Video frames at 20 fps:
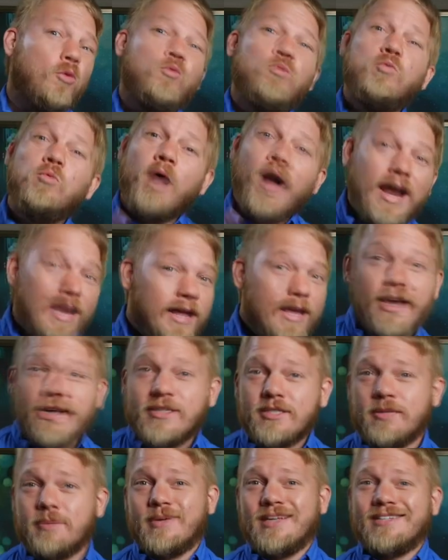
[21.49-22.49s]
writing
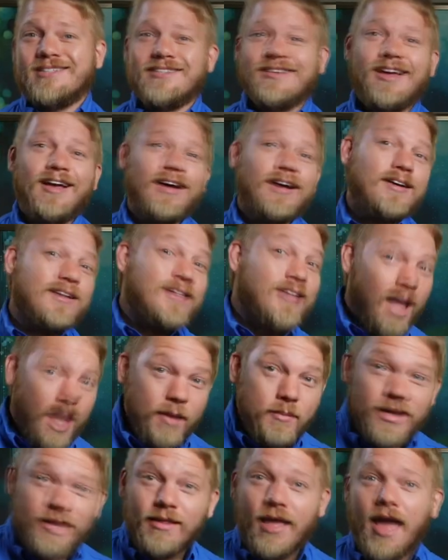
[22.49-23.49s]
estimates,
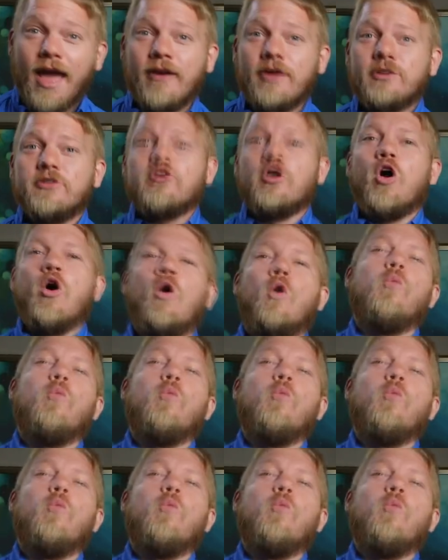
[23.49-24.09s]
climbing ladders,